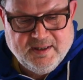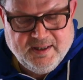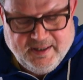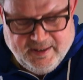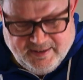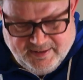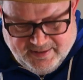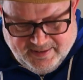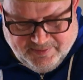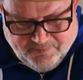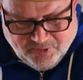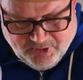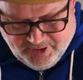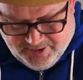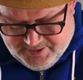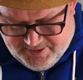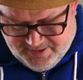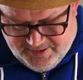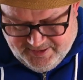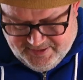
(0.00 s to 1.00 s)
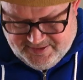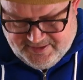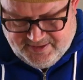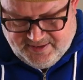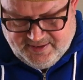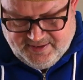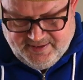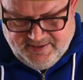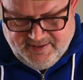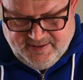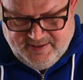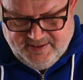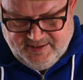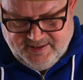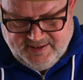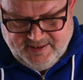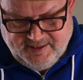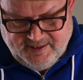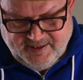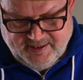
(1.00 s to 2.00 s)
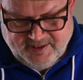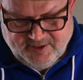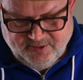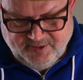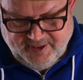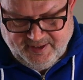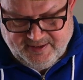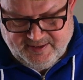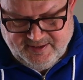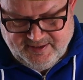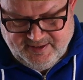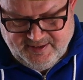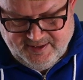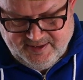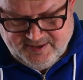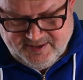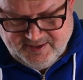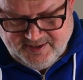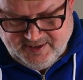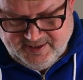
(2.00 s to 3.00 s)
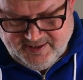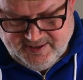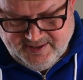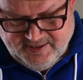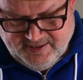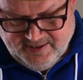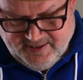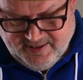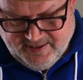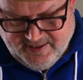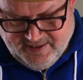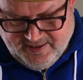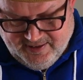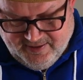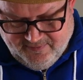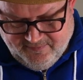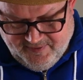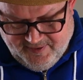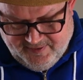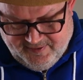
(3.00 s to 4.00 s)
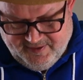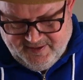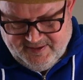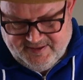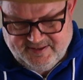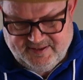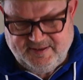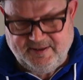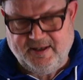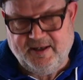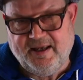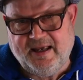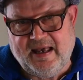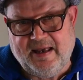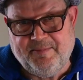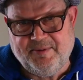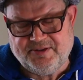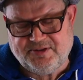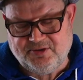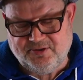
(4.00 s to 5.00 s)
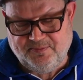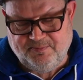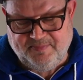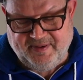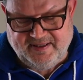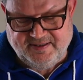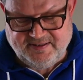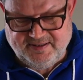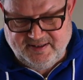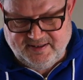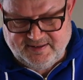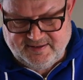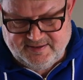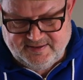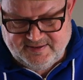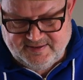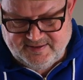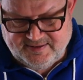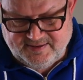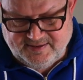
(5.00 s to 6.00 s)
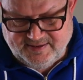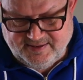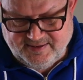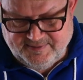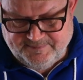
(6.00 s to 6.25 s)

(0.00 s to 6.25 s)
And then what I did is I connected it with this Amazon Basics